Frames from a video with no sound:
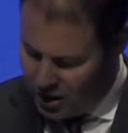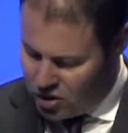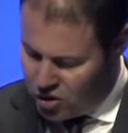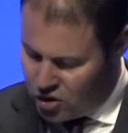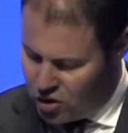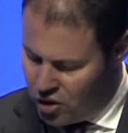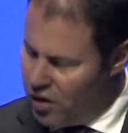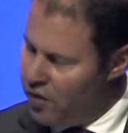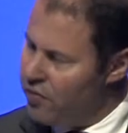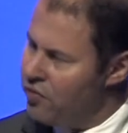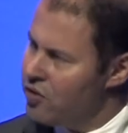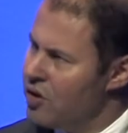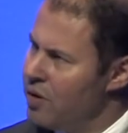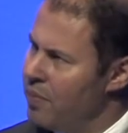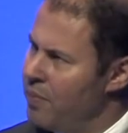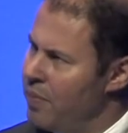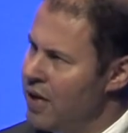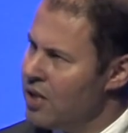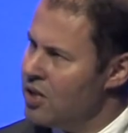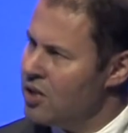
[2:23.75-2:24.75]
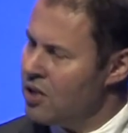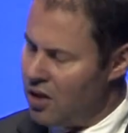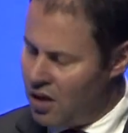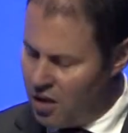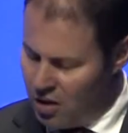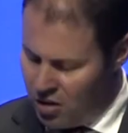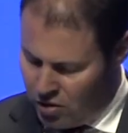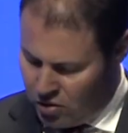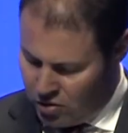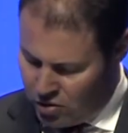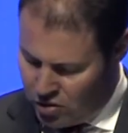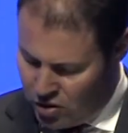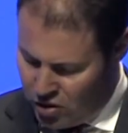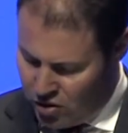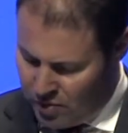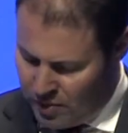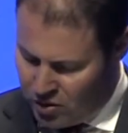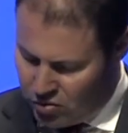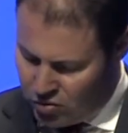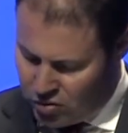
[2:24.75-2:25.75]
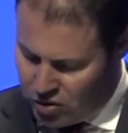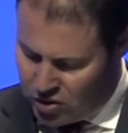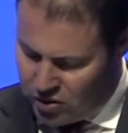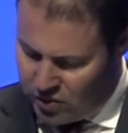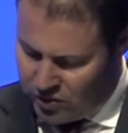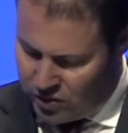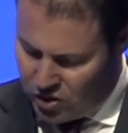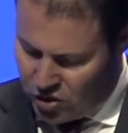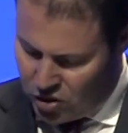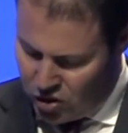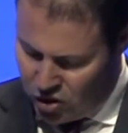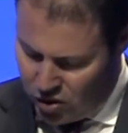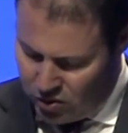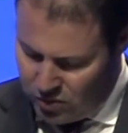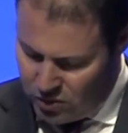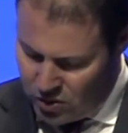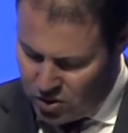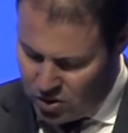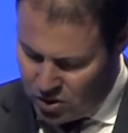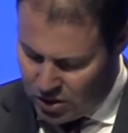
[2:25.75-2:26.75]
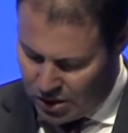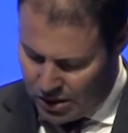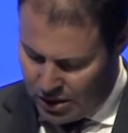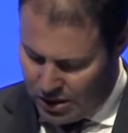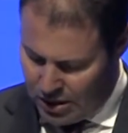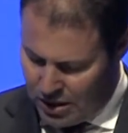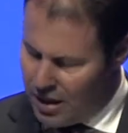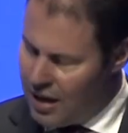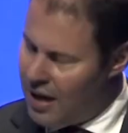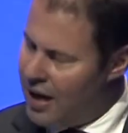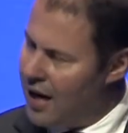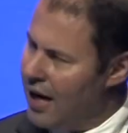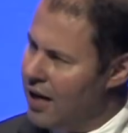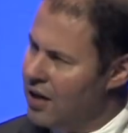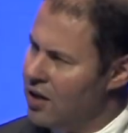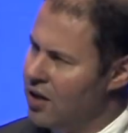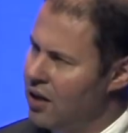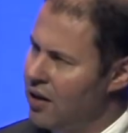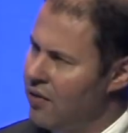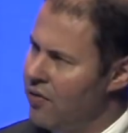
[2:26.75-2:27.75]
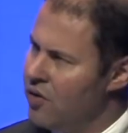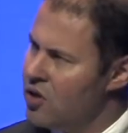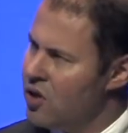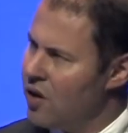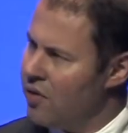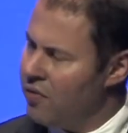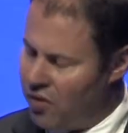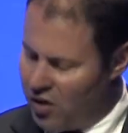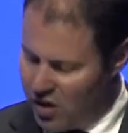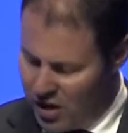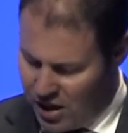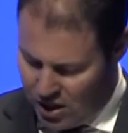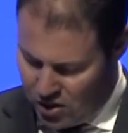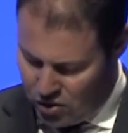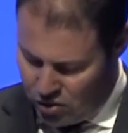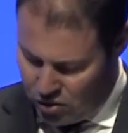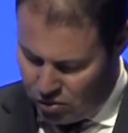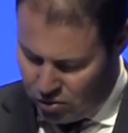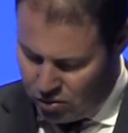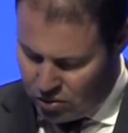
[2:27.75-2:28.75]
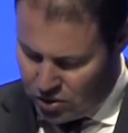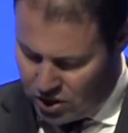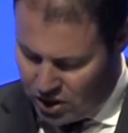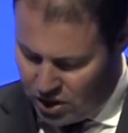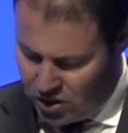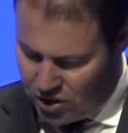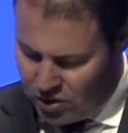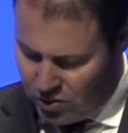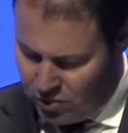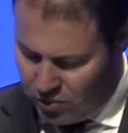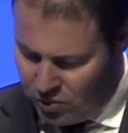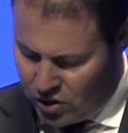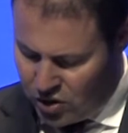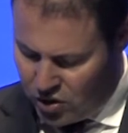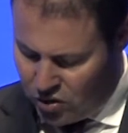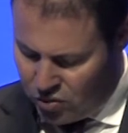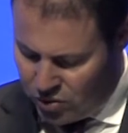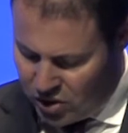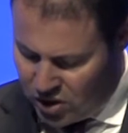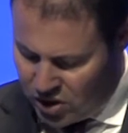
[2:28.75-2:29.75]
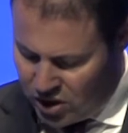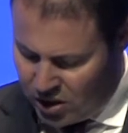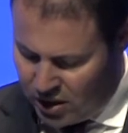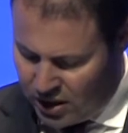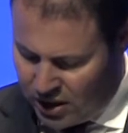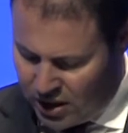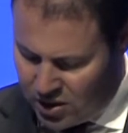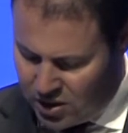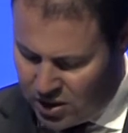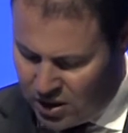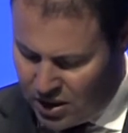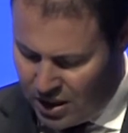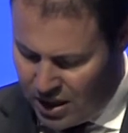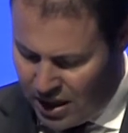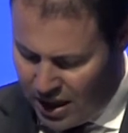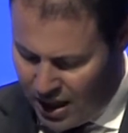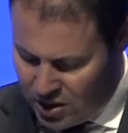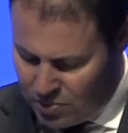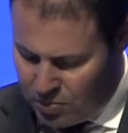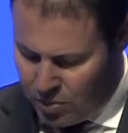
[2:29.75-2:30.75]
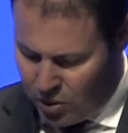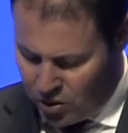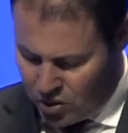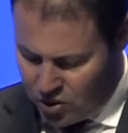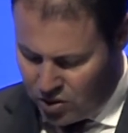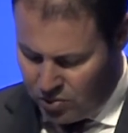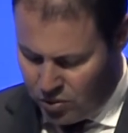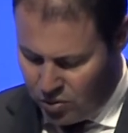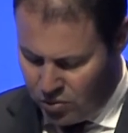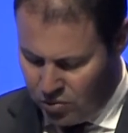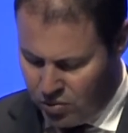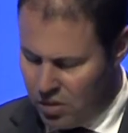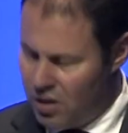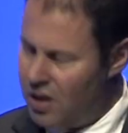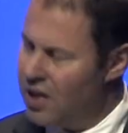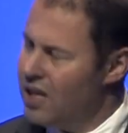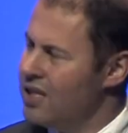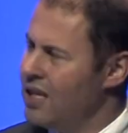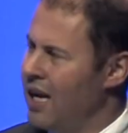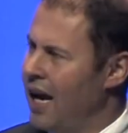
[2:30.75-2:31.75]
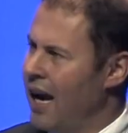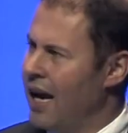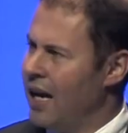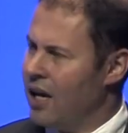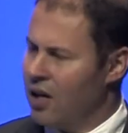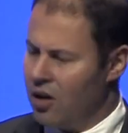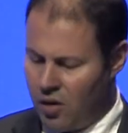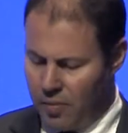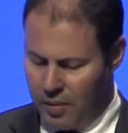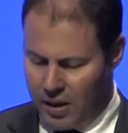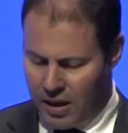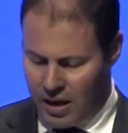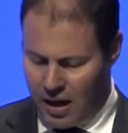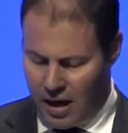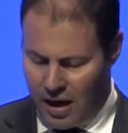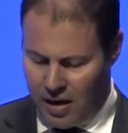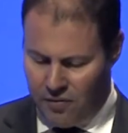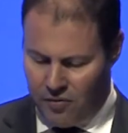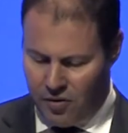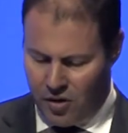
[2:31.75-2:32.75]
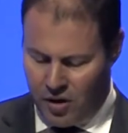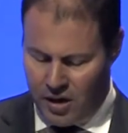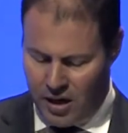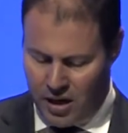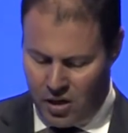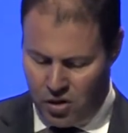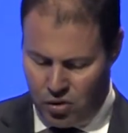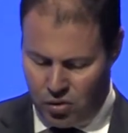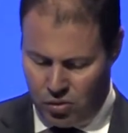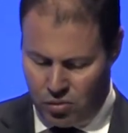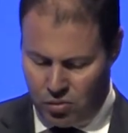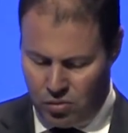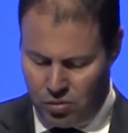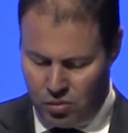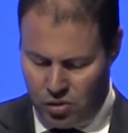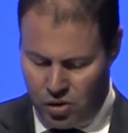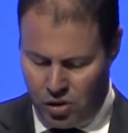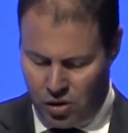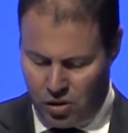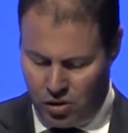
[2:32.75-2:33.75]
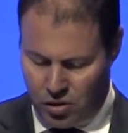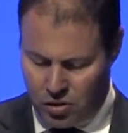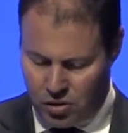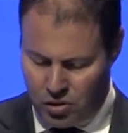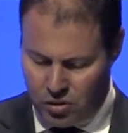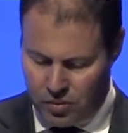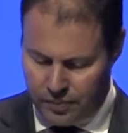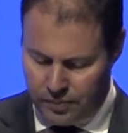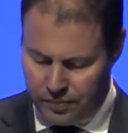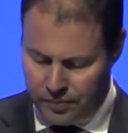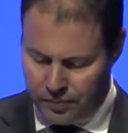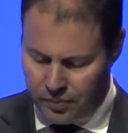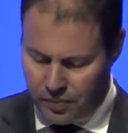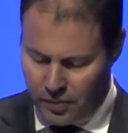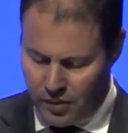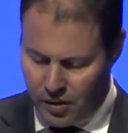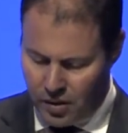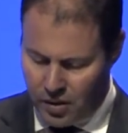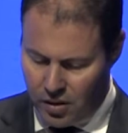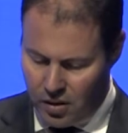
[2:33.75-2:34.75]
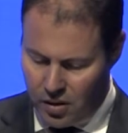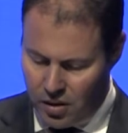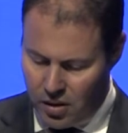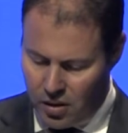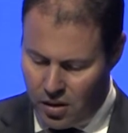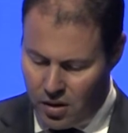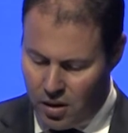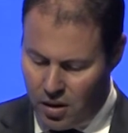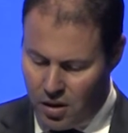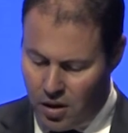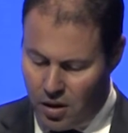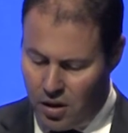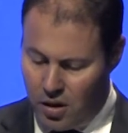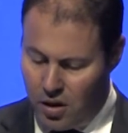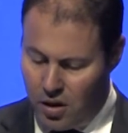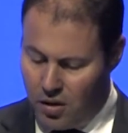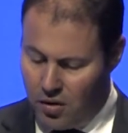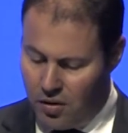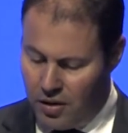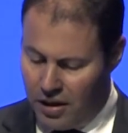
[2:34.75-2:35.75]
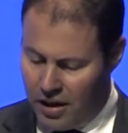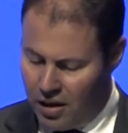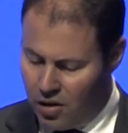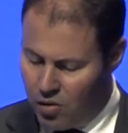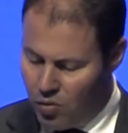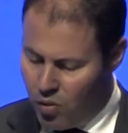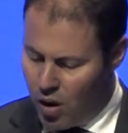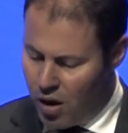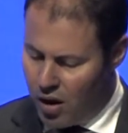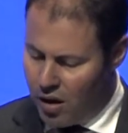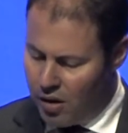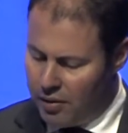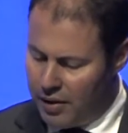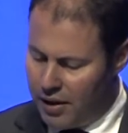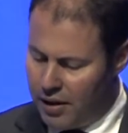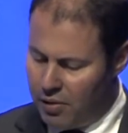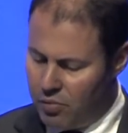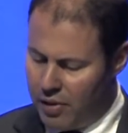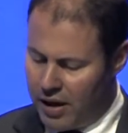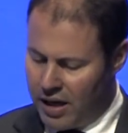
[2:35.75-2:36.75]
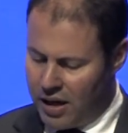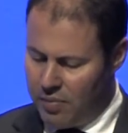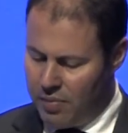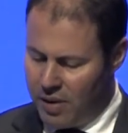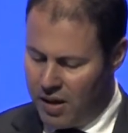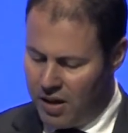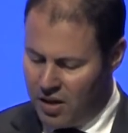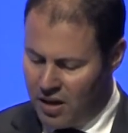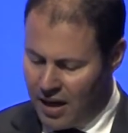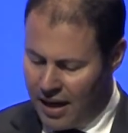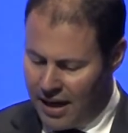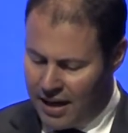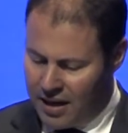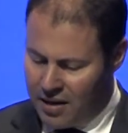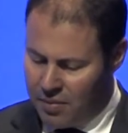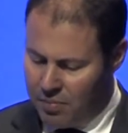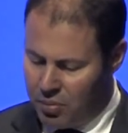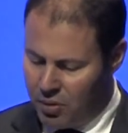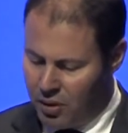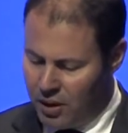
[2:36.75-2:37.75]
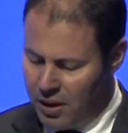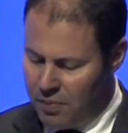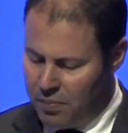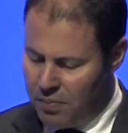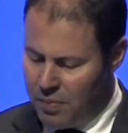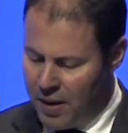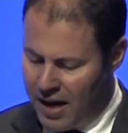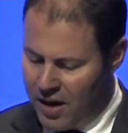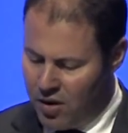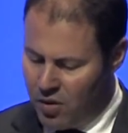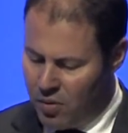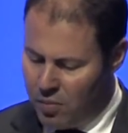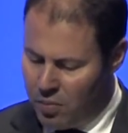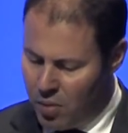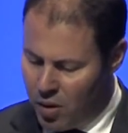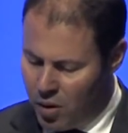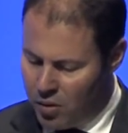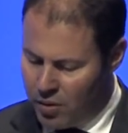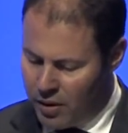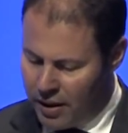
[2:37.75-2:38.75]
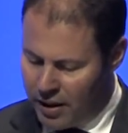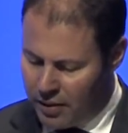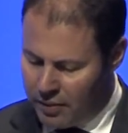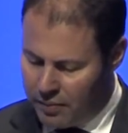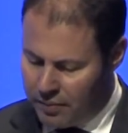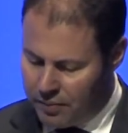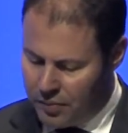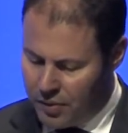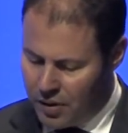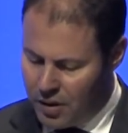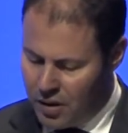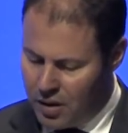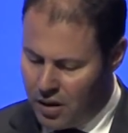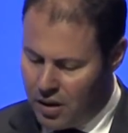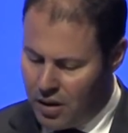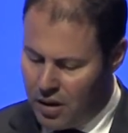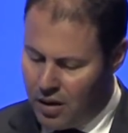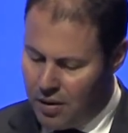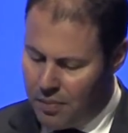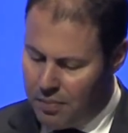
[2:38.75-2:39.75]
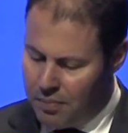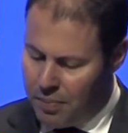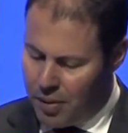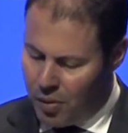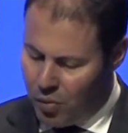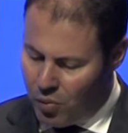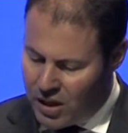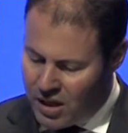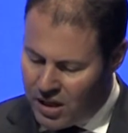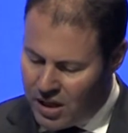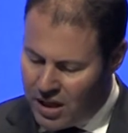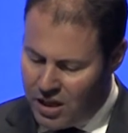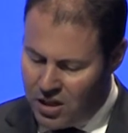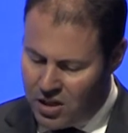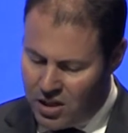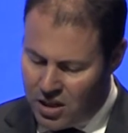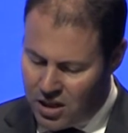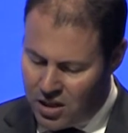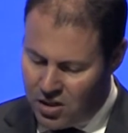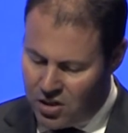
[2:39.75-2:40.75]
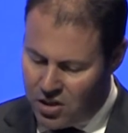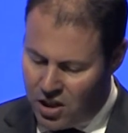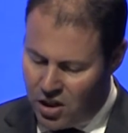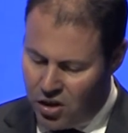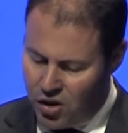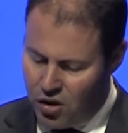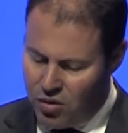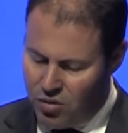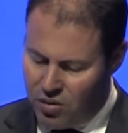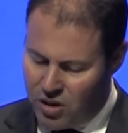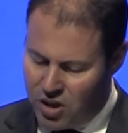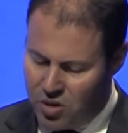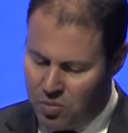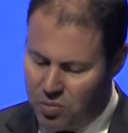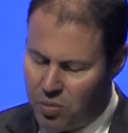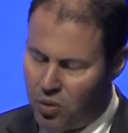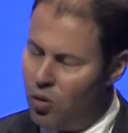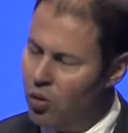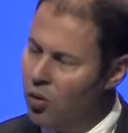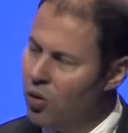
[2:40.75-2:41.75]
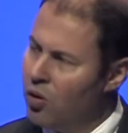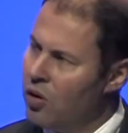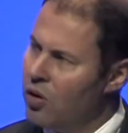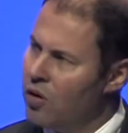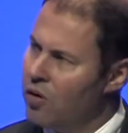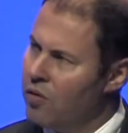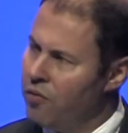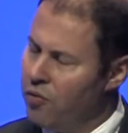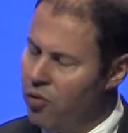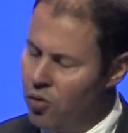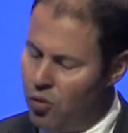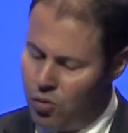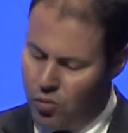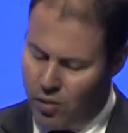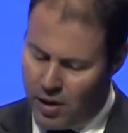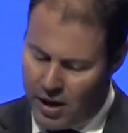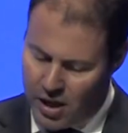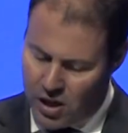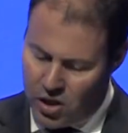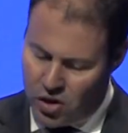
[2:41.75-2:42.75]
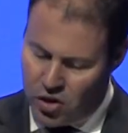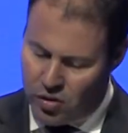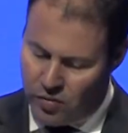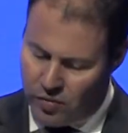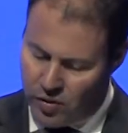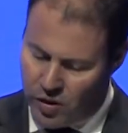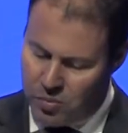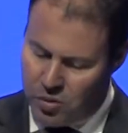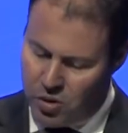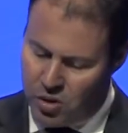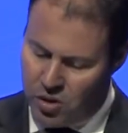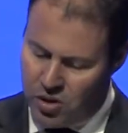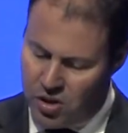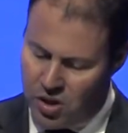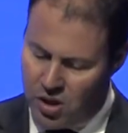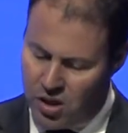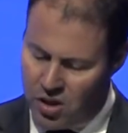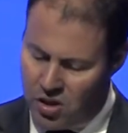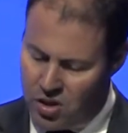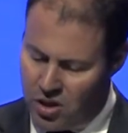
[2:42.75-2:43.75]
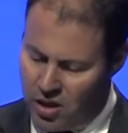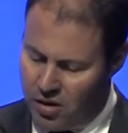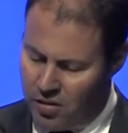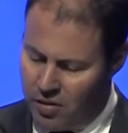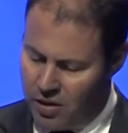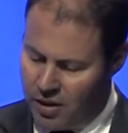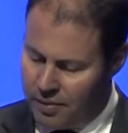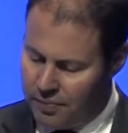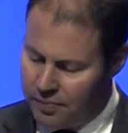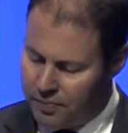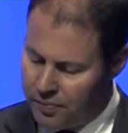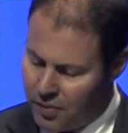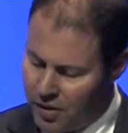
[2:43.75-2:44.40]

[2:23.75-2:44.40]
After morning tea, Assistant Treasurer Josh Frydenberg spoke about the bright future of SMSFs and also touched on some of the main challenges currently confronting the sector. The inquiry recommended a complete ban on borrowing, but we need to continue to explore the full range of options in this area.